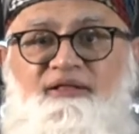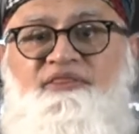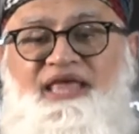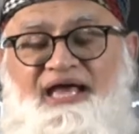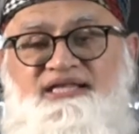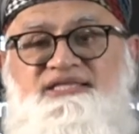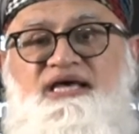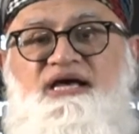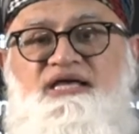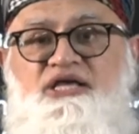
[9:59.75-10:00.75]
The
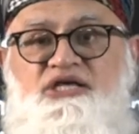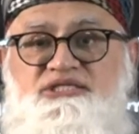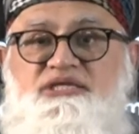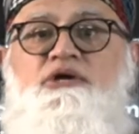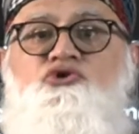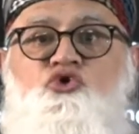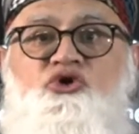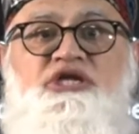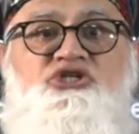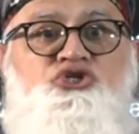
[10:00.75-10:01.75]
idea is to
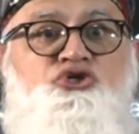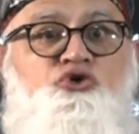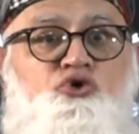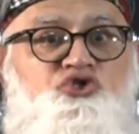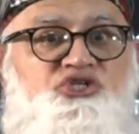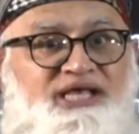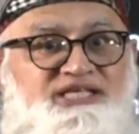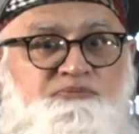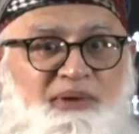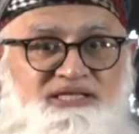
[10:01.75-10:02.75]
reduce
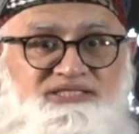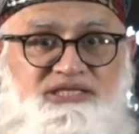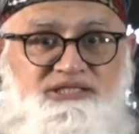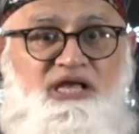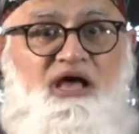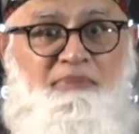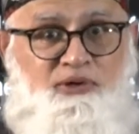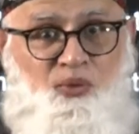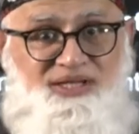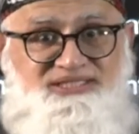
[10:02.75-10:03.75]
expenses. But
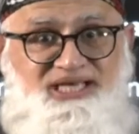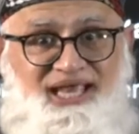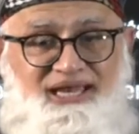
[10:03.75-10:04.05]
once again,